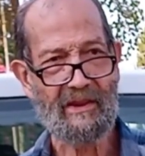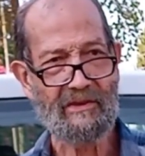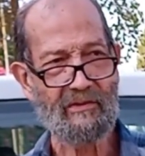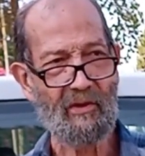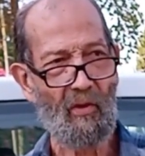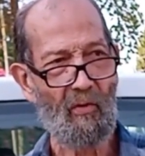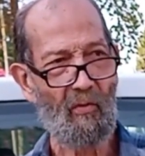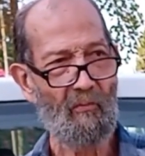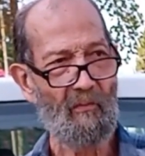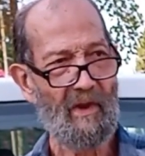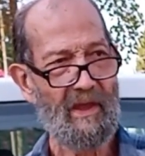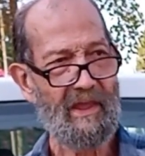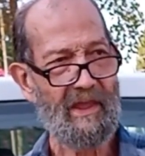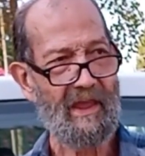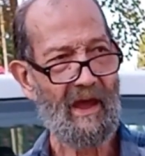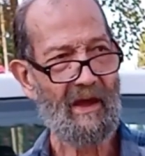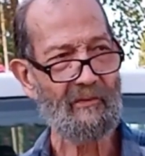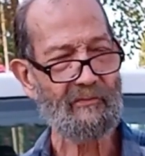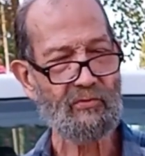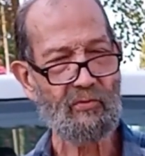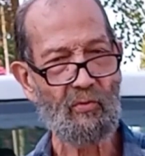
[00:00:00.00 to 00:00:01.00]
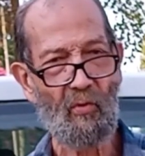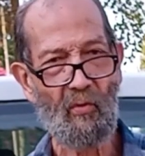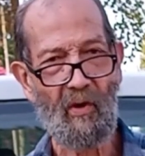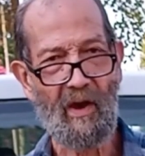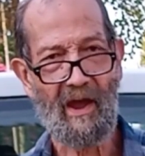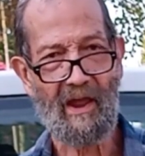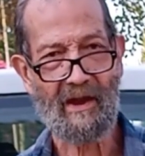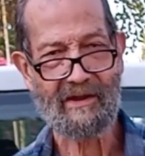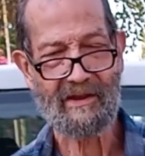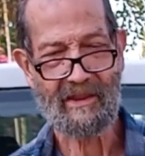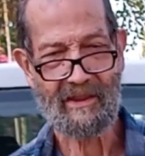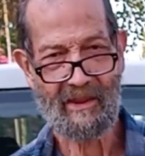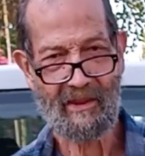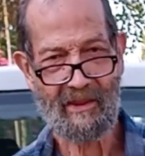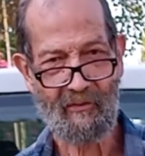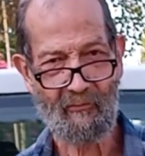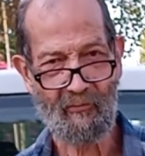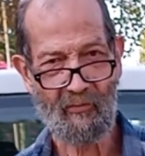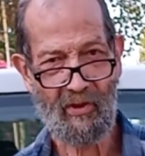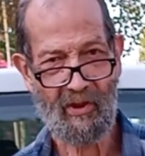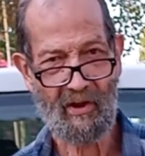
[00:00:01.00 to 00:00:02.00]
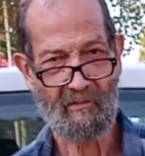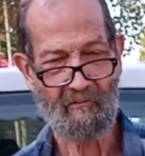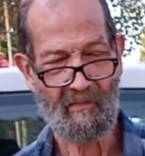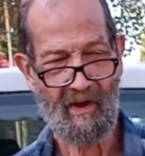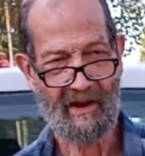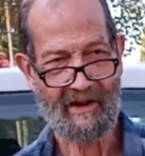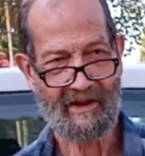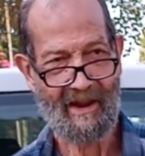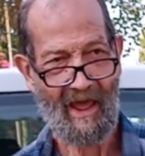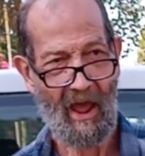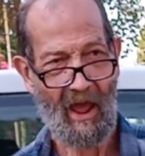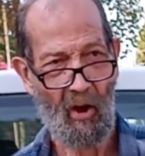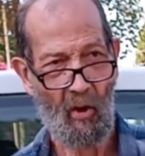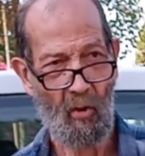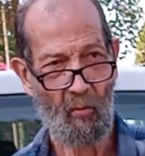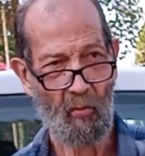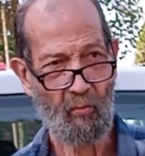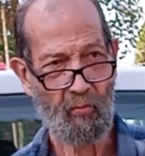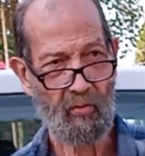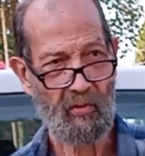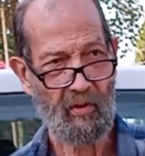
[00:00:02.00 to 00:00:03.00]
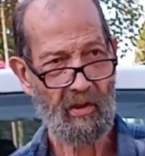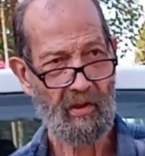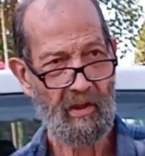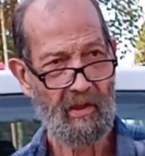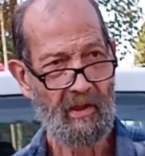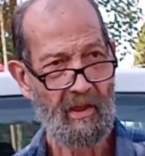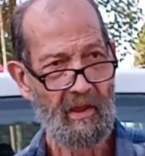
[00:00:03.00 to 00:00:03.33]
he told me I was going to have to get rid of my dog.